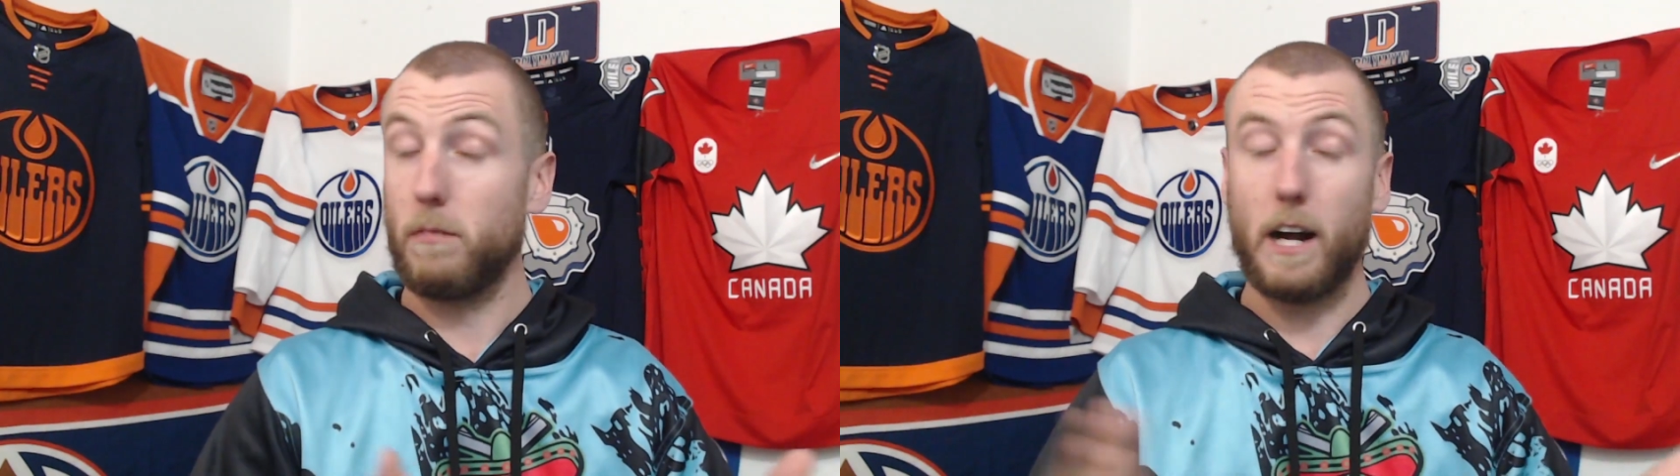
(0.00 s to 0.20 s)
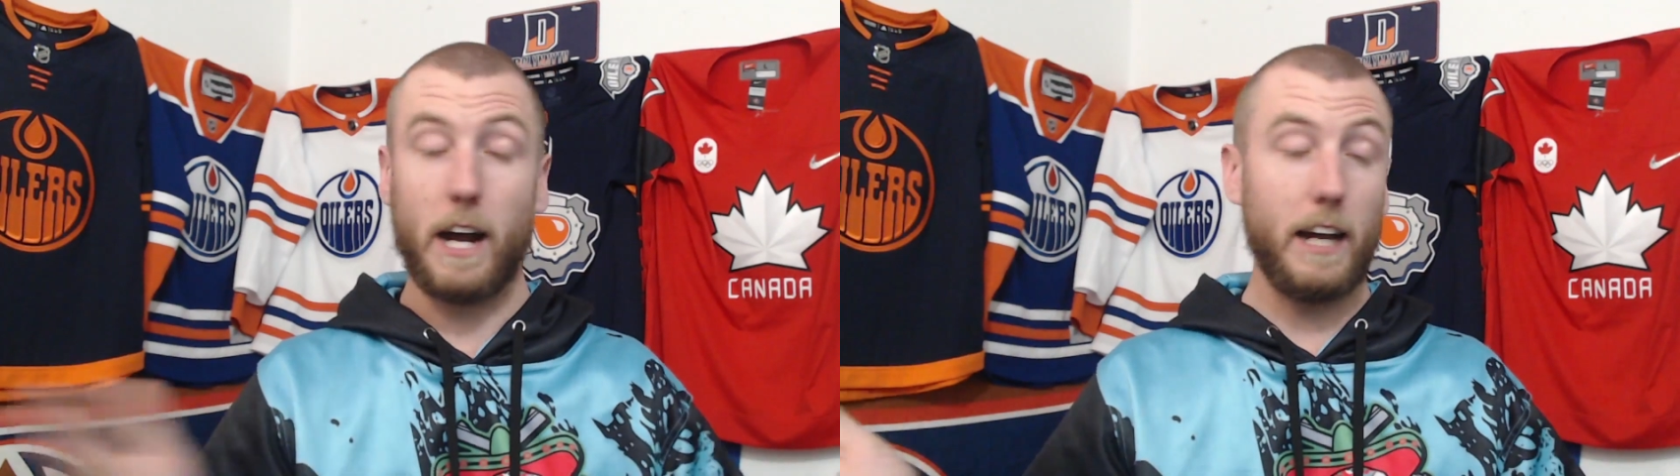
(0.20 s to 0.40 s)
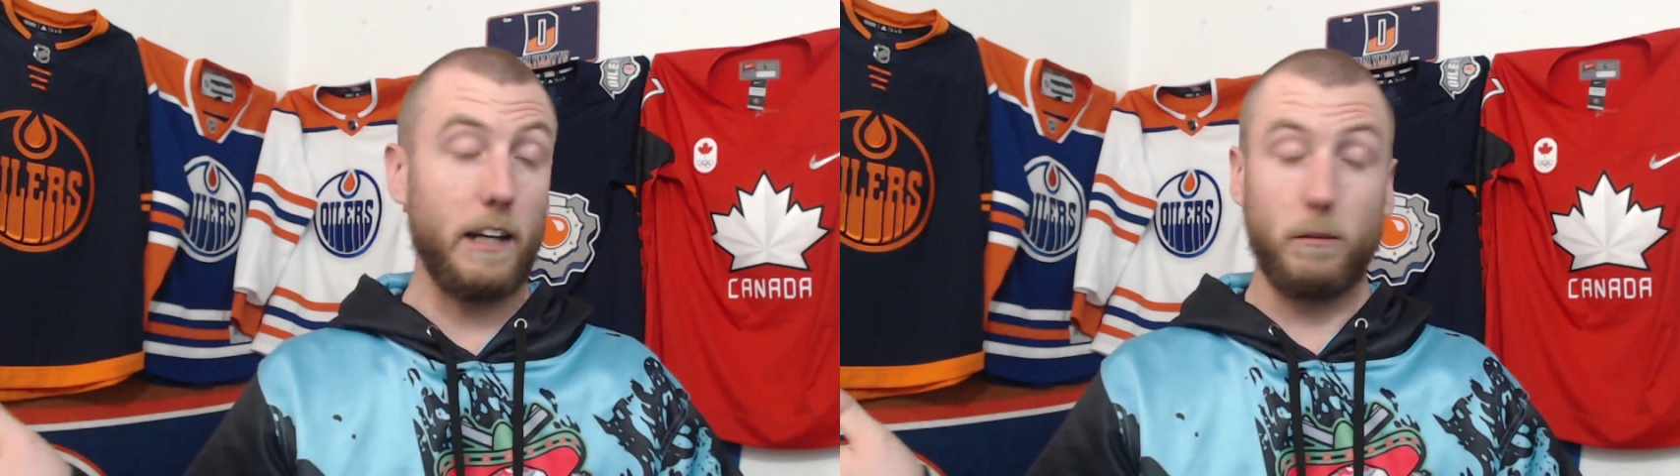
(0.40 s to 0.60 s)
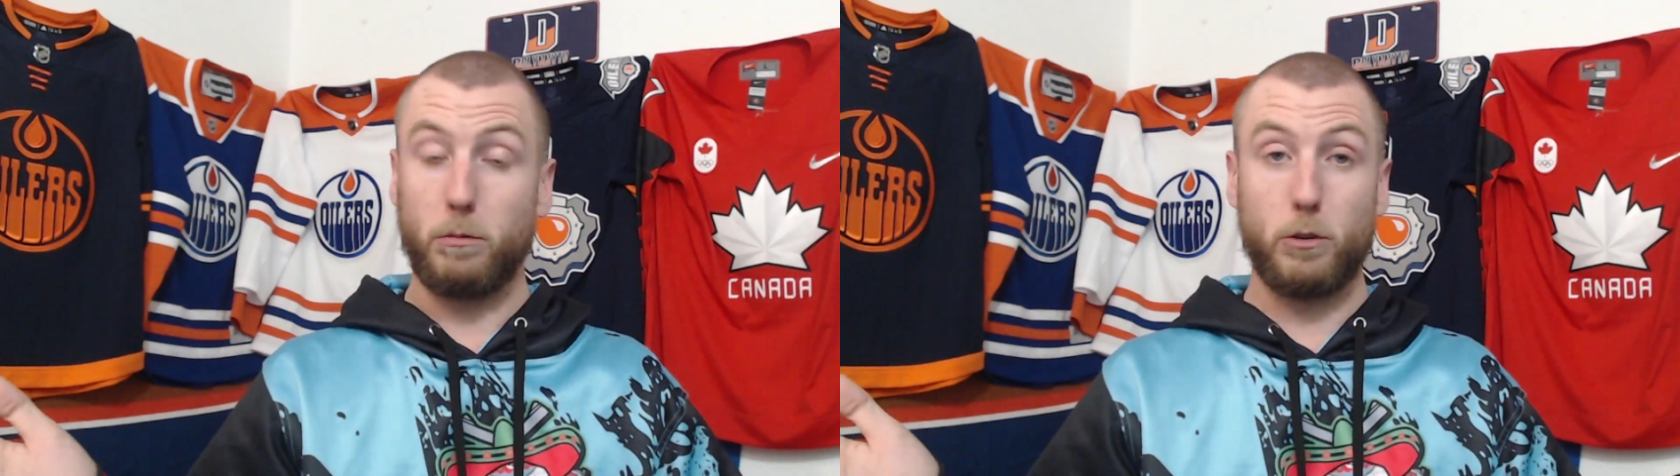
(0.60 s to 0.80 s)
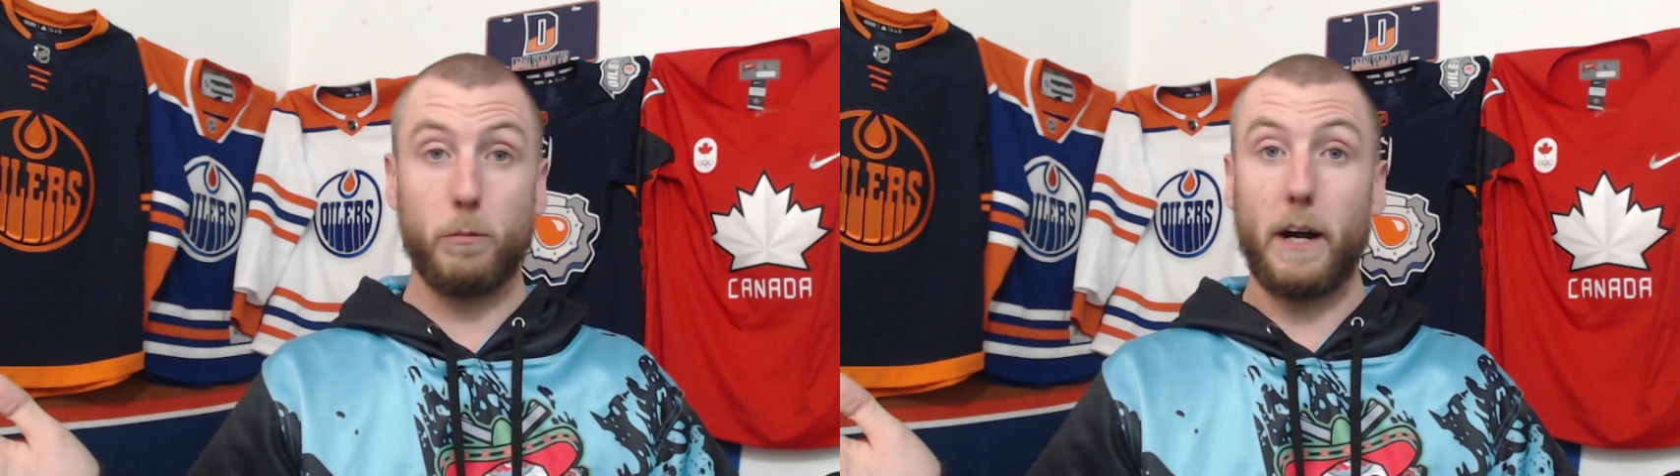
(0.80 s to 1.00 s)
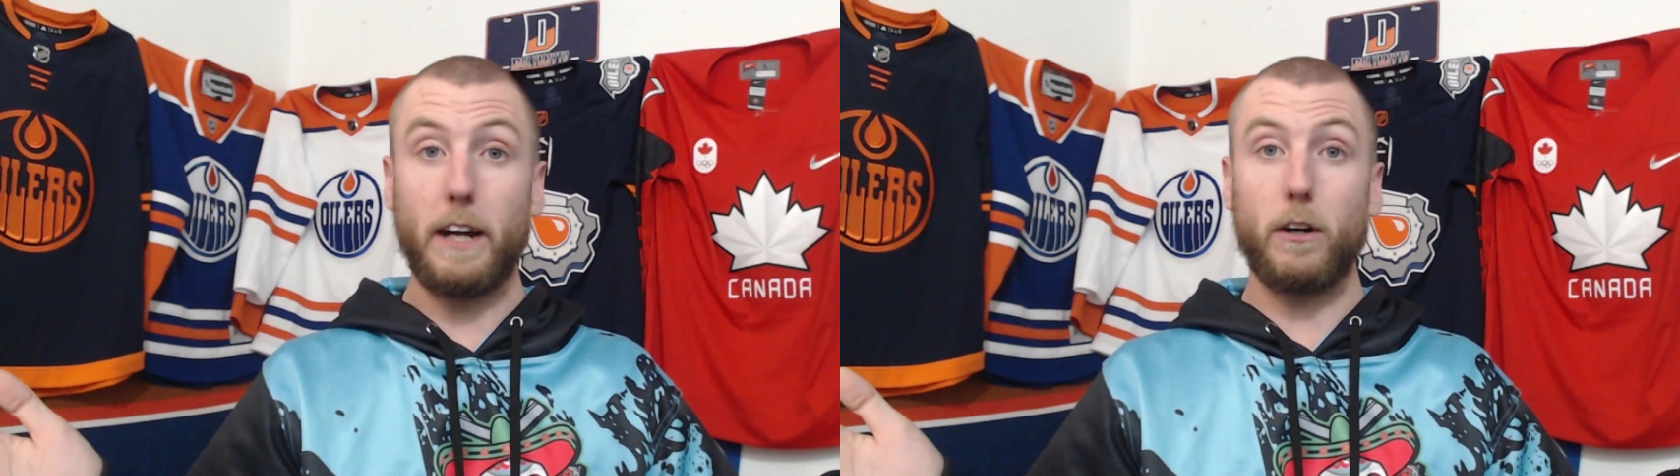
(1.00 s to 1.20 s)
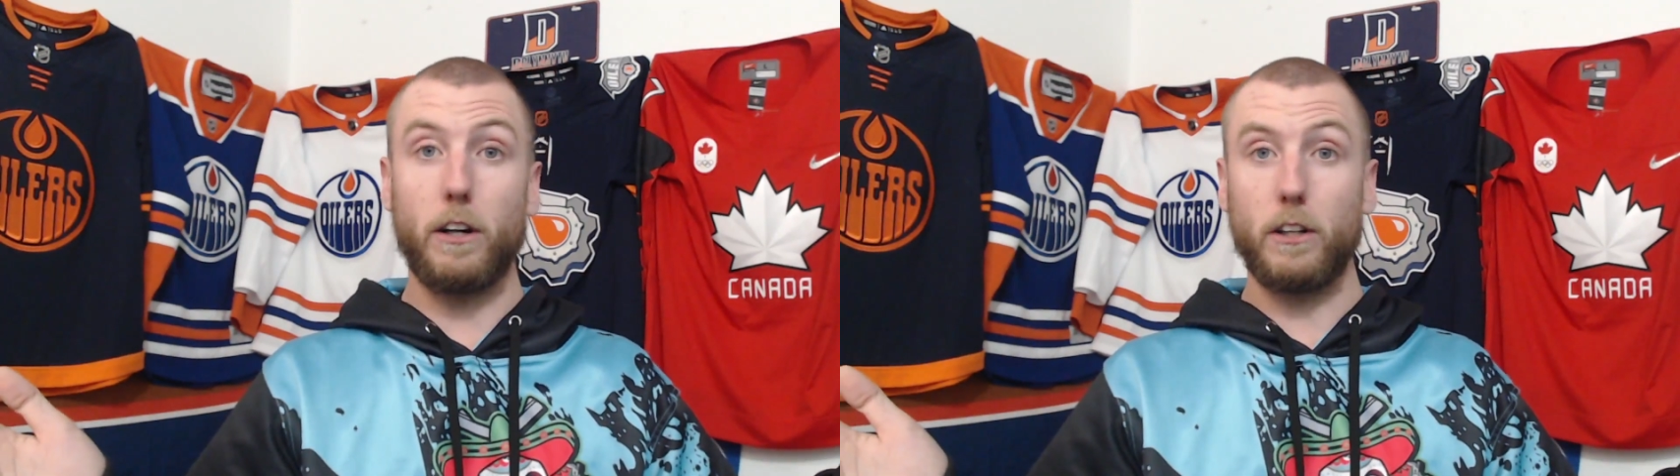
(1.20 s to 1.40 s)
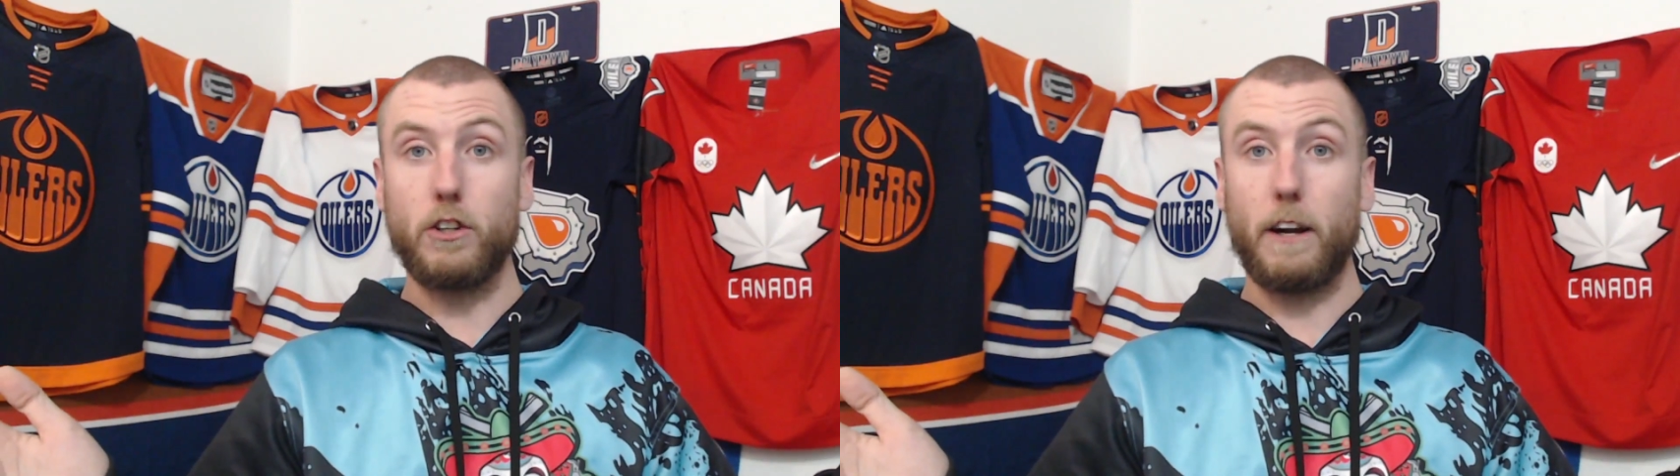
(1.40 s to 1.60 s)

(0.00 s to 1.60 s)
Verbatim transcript: to my knowledge,